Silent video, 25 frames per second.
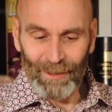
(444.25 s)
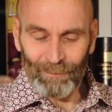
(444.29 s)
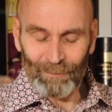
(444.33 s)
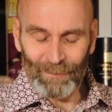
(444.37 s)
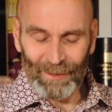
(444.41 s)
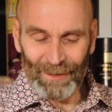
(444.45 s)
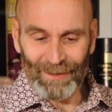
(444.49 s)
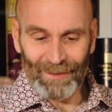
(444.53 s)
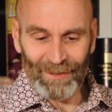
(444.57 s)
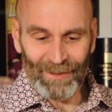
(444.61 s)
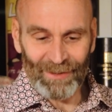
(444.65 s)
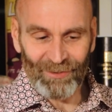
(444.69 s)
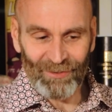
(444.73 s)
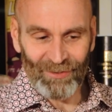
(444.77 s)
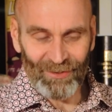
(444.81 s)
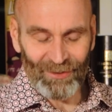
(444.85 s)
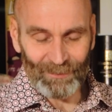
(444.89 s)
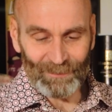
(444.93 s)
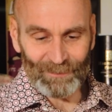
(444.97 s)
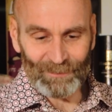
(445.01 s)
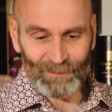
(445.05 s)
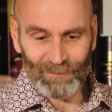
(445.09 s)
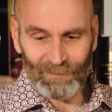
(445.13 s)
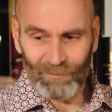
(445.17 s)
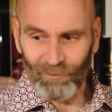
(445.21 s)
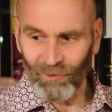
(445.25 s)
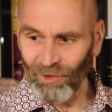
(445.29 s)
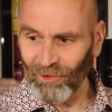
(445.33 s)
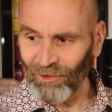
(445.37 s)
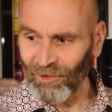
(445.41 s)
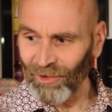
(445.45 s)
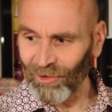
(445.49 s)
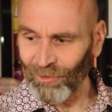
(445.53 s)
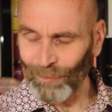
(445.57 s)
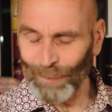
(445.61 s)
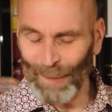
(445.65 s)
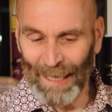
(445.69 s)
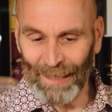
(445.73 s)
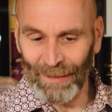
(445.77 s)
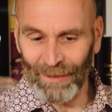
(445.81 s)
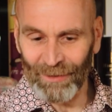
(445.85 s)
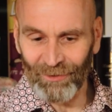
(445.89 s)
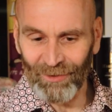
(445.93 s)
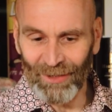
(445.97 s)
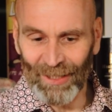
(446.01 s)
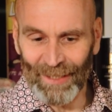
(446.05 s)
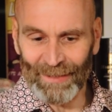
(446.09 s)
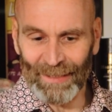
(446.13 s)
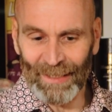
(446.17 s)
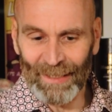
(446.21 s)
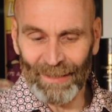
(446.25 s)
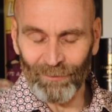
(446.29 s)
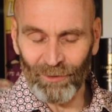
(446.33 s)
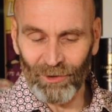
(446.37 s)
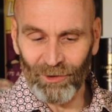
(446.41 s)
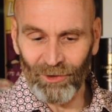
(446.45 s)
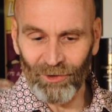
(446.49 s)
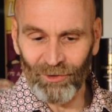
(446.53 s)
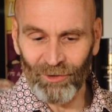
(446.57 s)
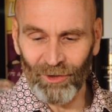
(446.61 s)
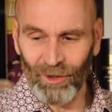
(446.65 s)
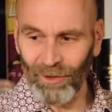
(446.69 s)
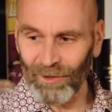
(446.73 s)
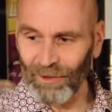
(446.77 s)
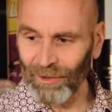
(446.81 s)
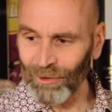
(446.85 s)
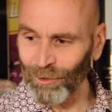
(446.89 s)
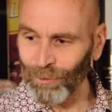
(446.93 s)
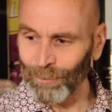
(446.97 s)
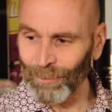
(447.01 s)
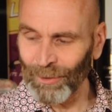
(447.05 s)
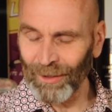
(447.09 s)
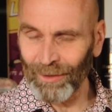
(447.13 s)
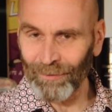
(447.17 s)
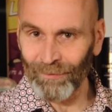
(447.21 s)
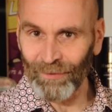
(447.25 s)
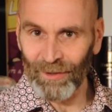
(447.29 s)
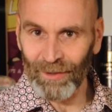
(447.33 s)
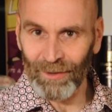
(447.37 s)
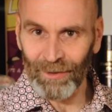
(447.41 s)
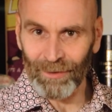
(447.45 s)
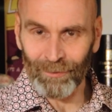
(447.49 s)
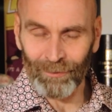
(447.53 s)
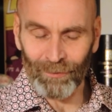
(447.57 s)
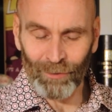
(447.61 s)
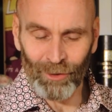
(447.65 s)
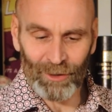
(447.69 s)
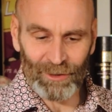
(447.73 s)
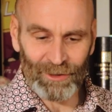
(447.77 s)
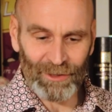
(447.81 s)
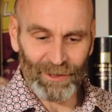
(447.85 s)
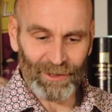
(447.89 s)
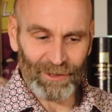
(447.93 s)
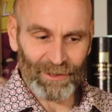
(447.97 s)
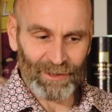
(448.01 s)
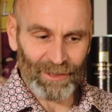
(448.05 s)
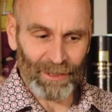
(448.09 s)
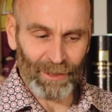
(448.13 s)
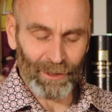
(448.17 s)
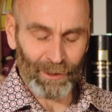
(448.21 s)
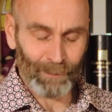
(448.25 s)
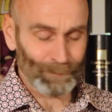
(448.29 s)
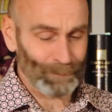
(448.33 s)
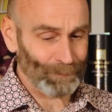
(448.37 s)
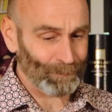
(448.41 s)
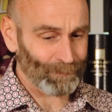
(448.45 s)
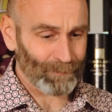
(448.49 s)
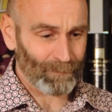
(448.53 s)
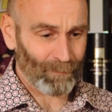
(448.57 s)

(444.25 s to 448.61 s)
But this, just this balance that I gave you just now, and a little bit of the vanilla vodka in there,